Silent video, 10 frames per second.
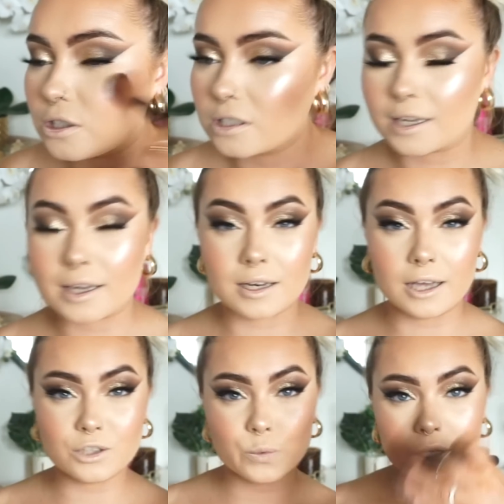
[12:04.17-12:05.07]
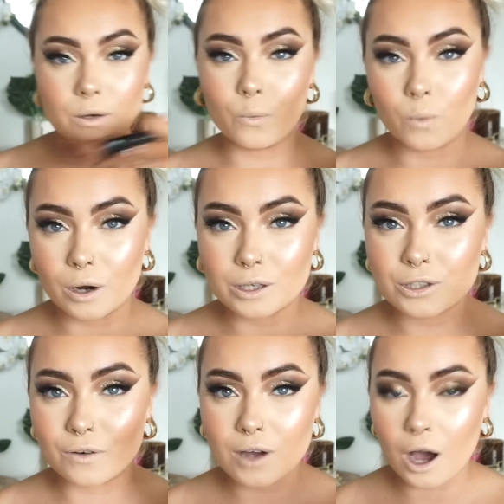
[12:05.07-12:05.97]
just like a nice wee wash
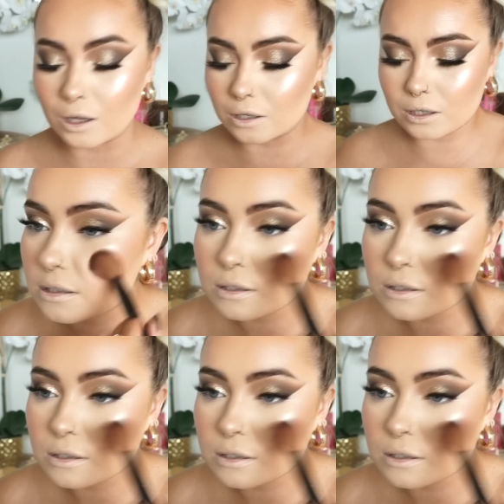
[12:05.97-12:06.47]
of colour.